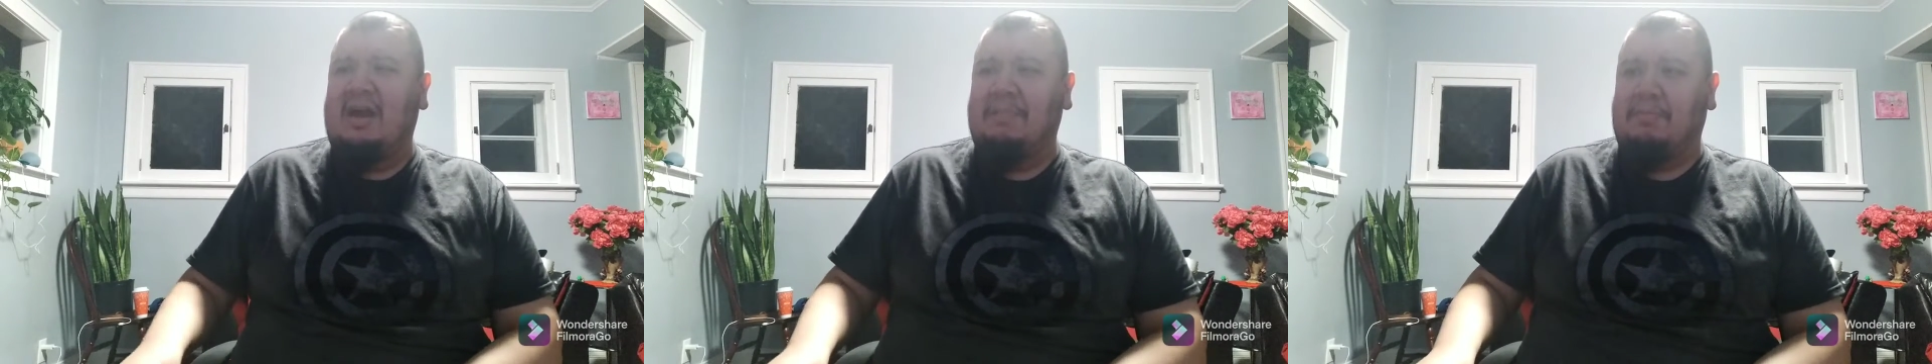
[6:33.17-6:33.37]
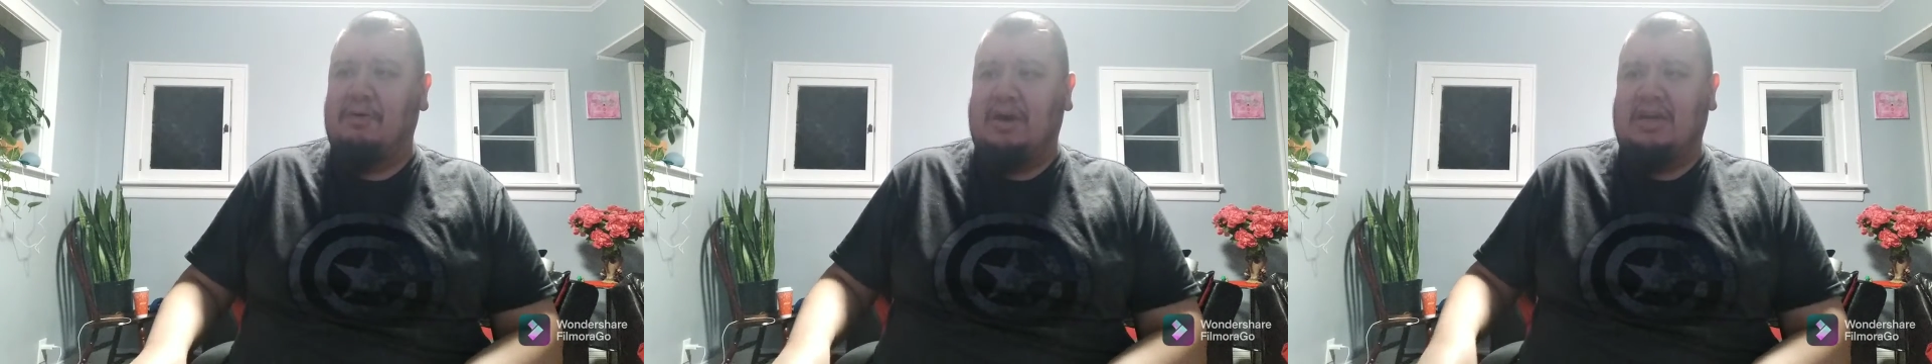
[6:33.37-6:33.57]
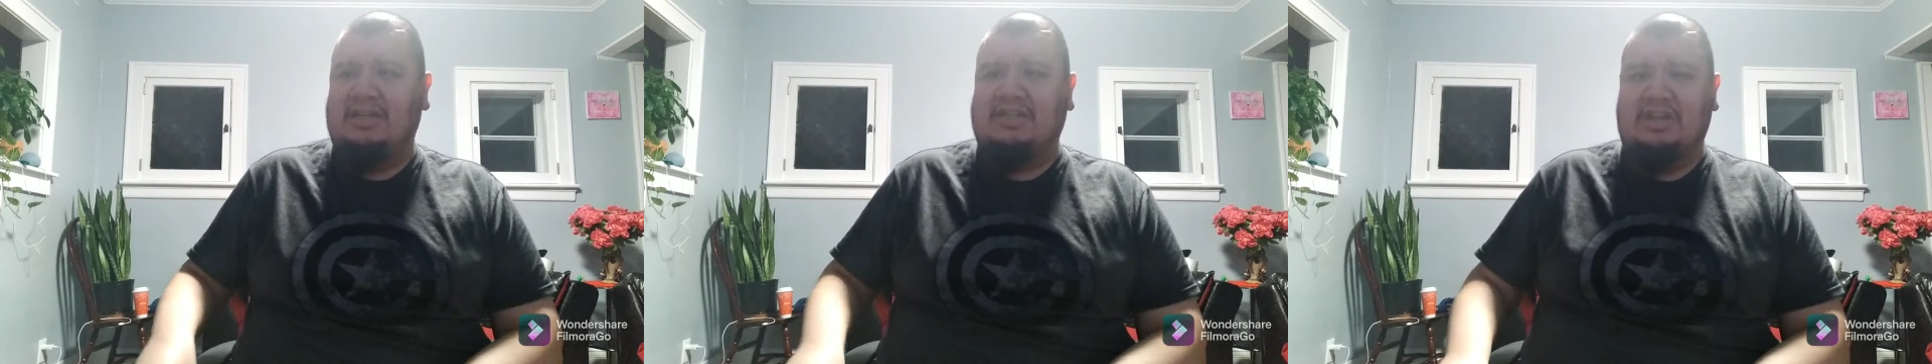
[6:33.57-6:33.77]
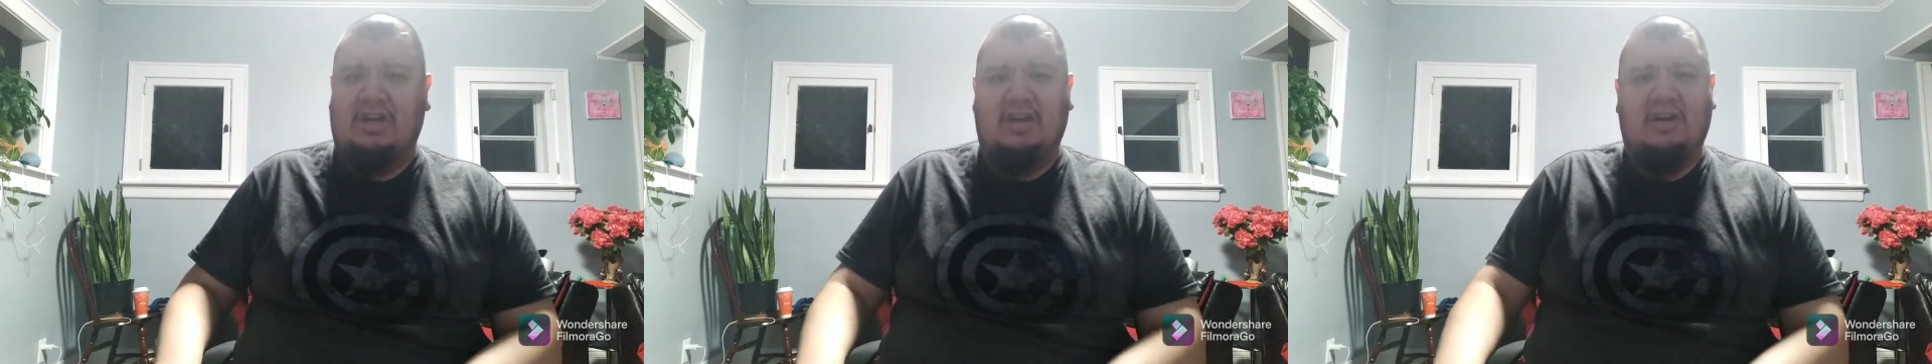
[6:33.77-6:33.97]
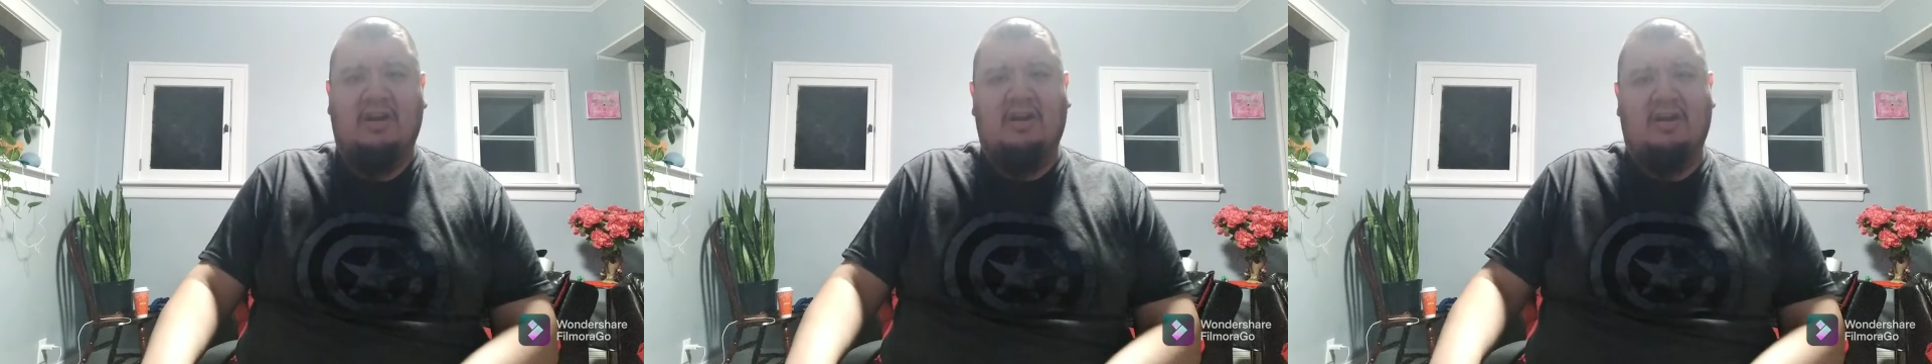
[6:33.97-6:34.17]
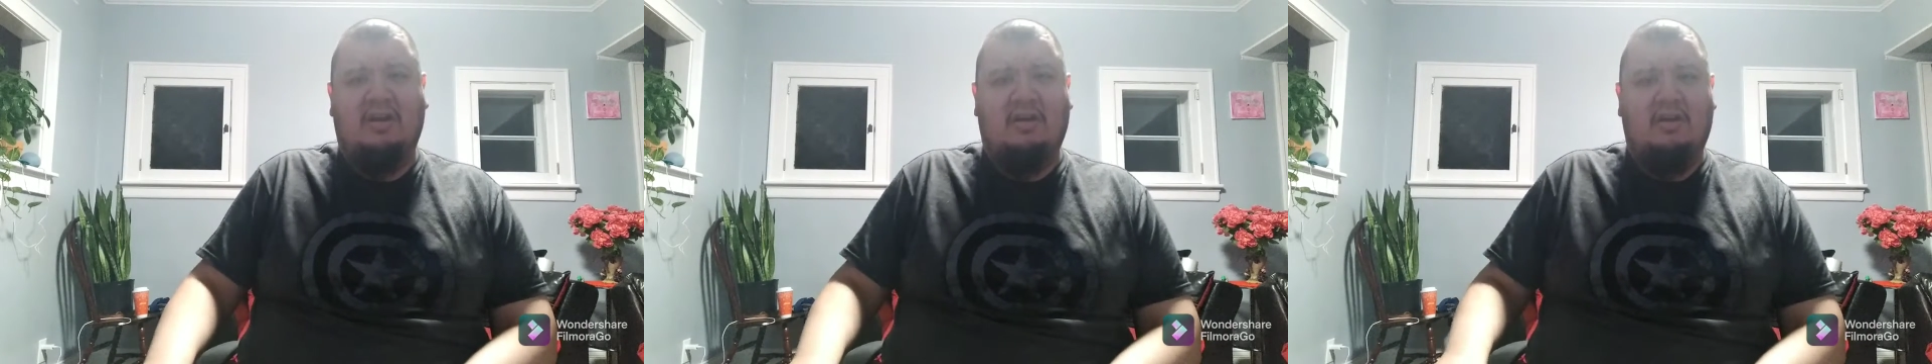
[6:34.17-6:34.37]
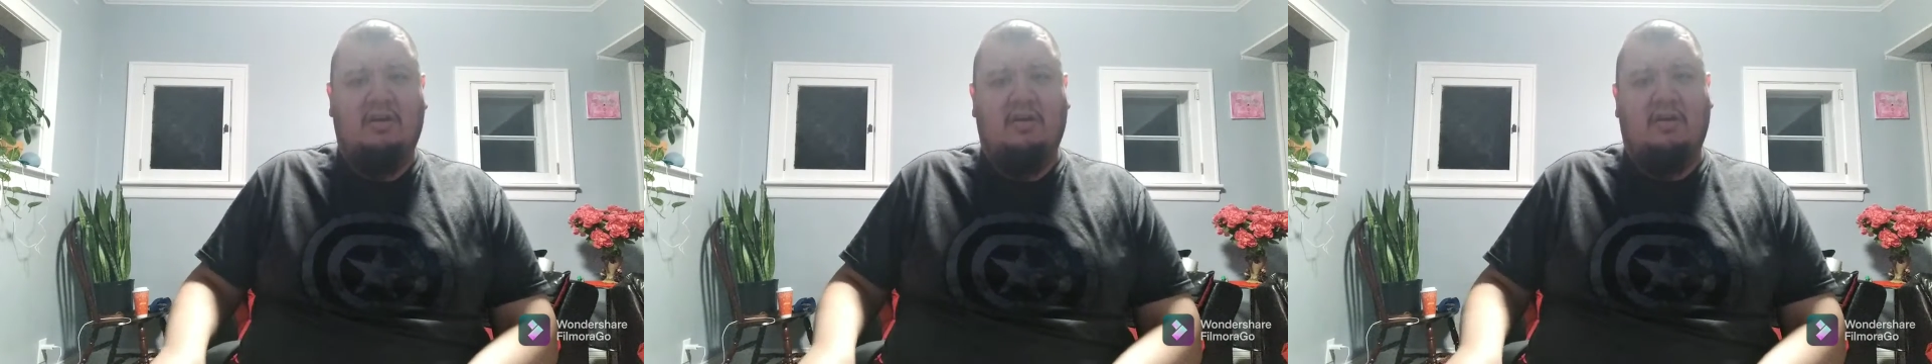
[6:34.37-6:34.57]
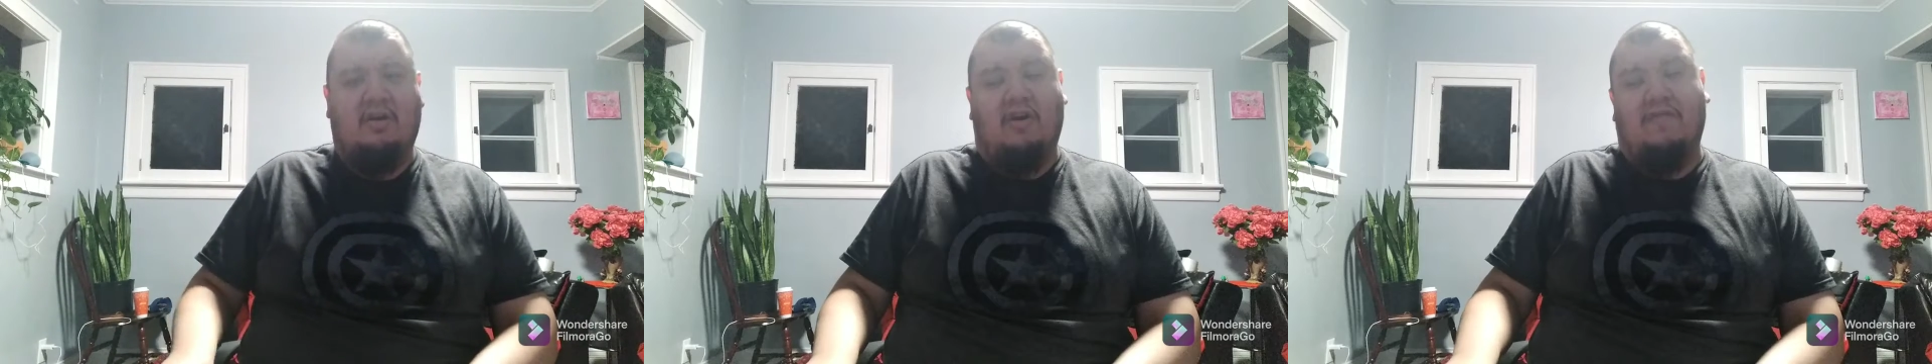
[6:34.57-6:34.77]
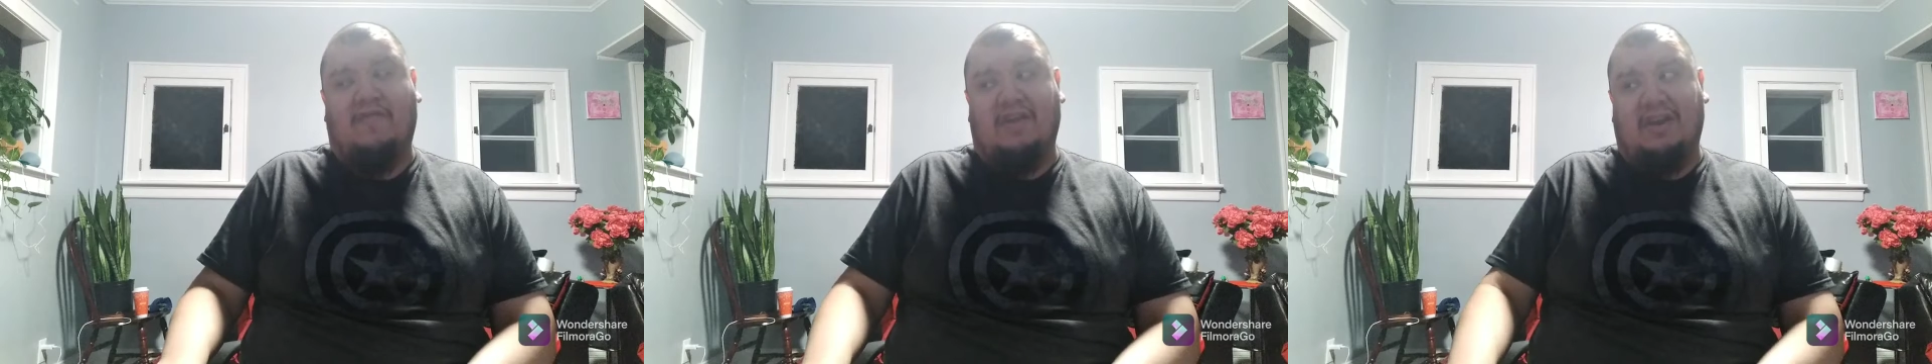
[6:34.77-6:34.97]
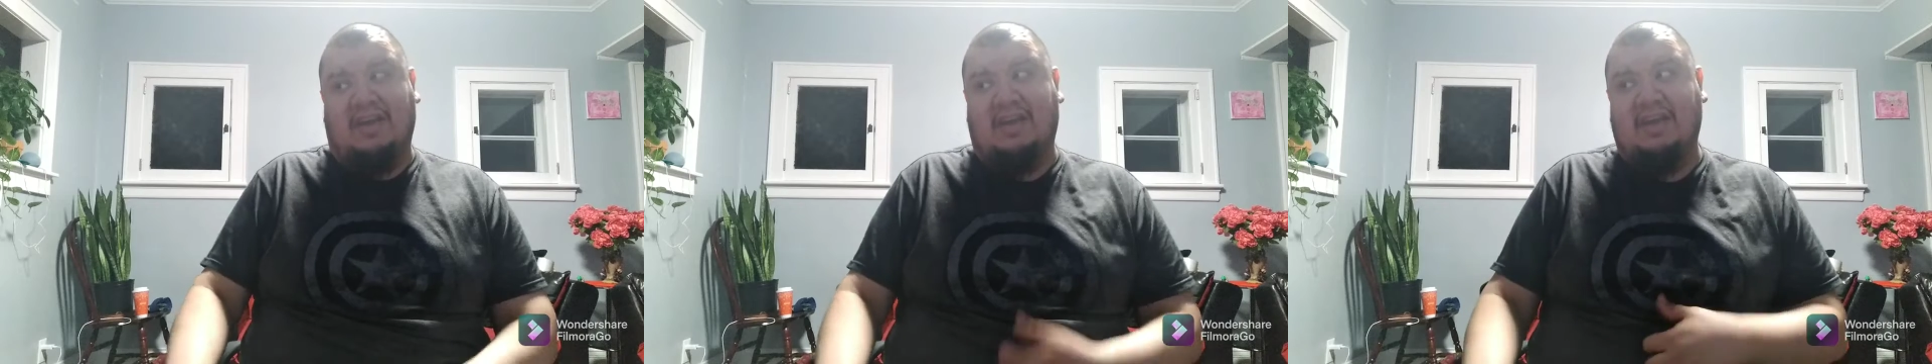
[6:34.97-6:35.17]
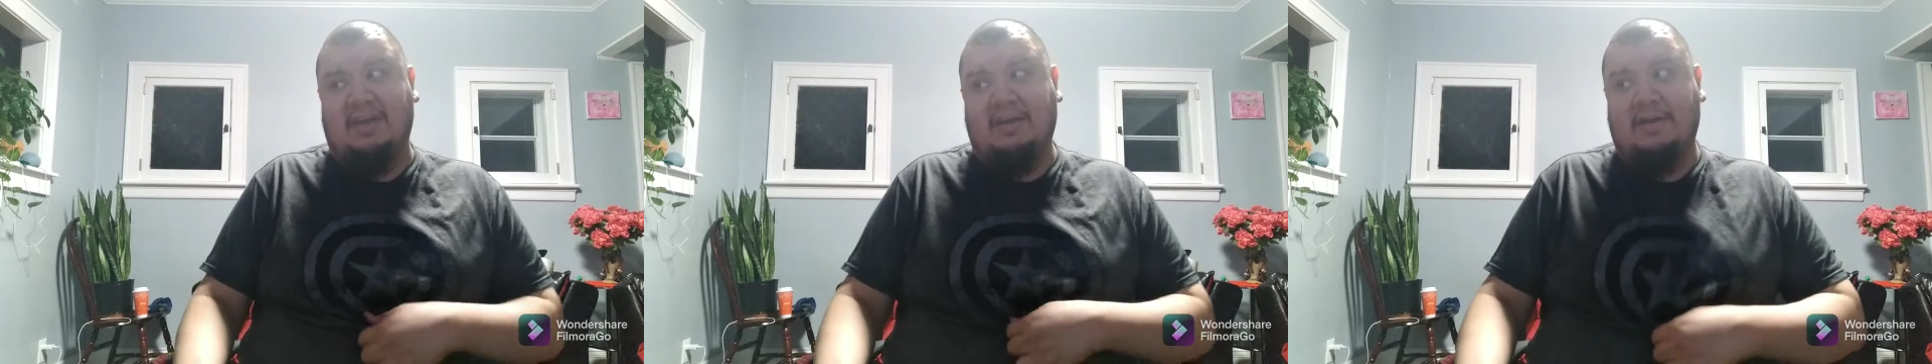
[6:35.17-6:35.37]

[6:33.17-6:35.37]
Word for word: I'm pretty sure. Hopefully.